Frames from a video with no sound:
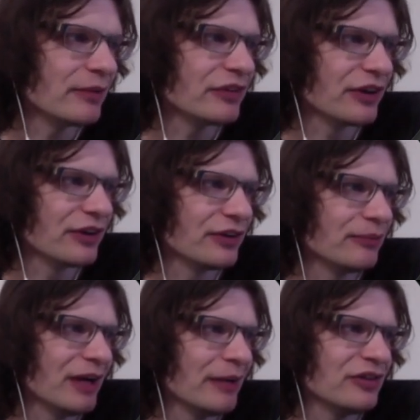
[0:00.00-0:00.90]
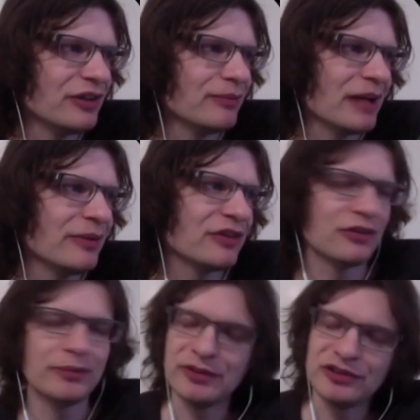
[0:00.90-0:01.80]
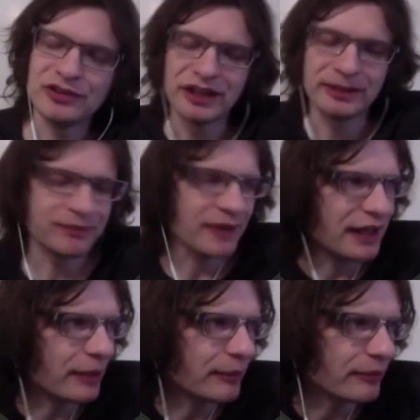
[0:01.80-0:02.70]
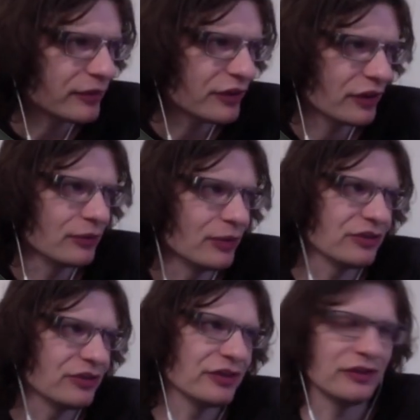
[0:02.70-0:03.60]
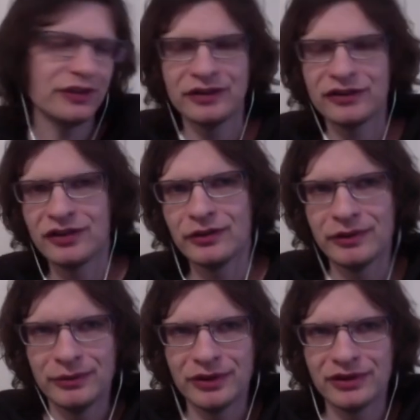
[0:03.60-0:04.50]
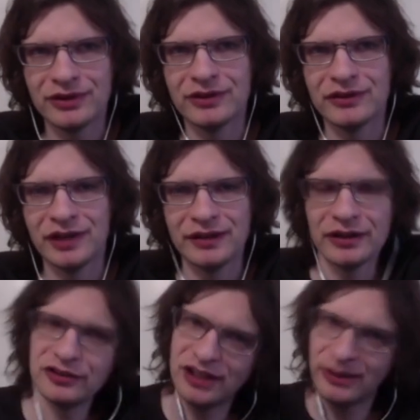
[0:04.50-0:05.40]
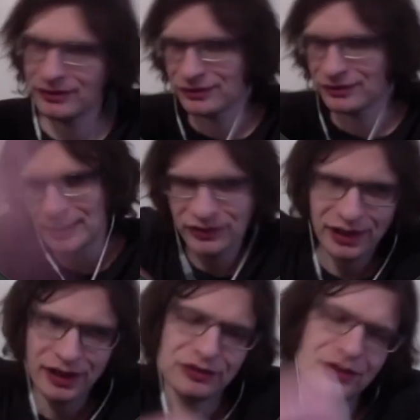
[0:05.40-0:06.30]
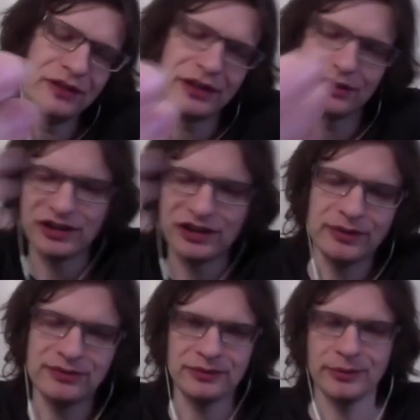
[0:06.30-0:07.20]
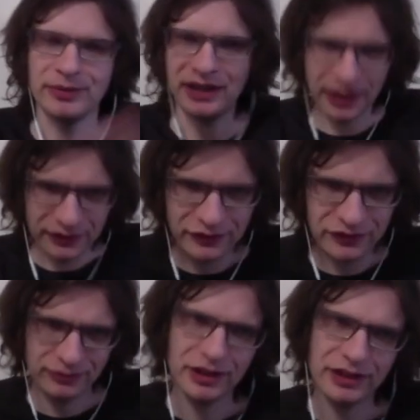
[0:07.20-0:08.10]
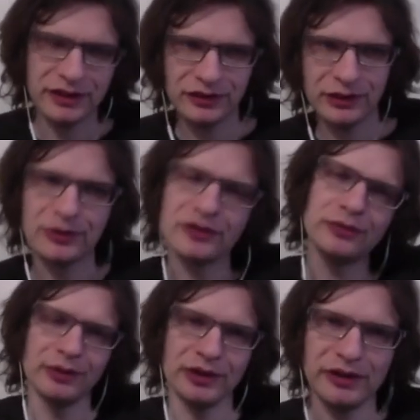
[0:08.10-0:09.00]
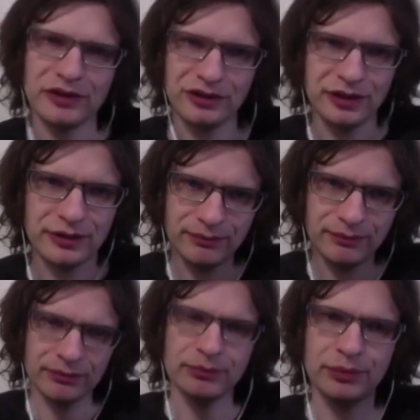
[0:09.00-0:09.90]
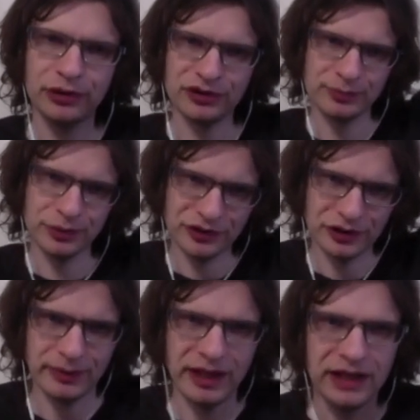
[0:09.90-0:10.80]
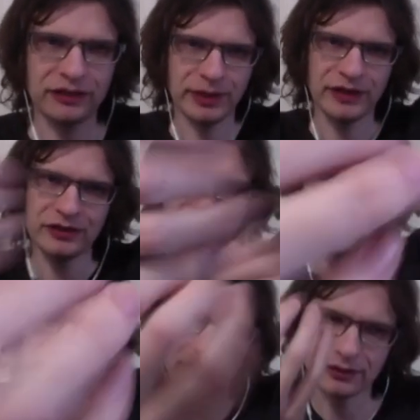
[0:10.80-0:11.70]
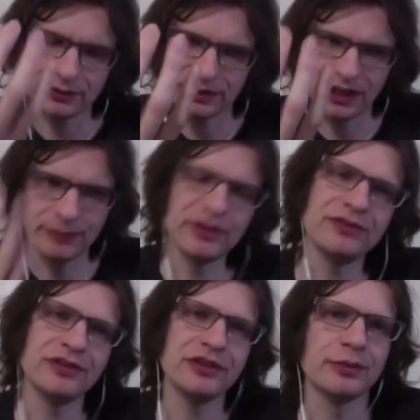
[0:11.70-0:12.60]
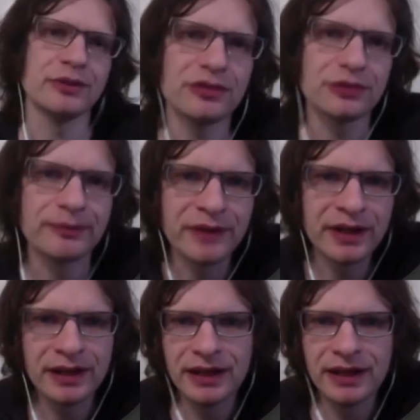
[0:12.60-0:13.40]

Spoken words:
So maybe she's there. So when she's singing this song, we want her to sound like she's coming from upstage, not like she's coming from the PA system right next to the audience. We want to actually push her back in space a bit, so it feels more natural.